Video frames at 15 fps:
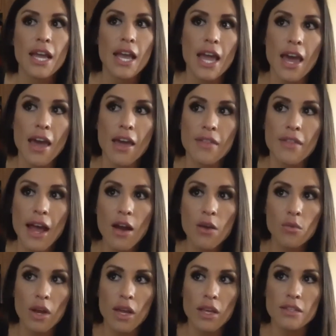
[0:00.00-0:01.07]
And that
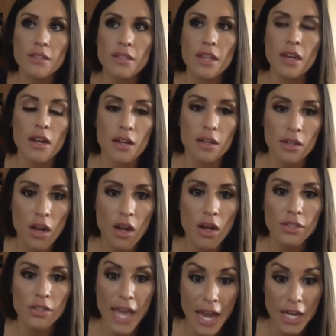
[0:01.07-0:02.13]
was the call
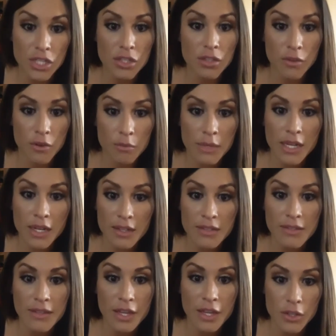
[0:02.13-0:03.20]
to action for me to
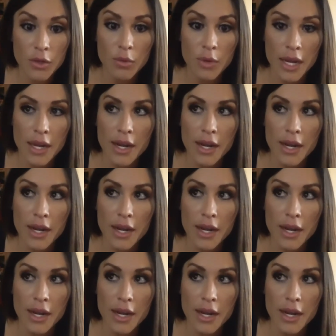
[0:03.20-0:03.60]
say, you know what,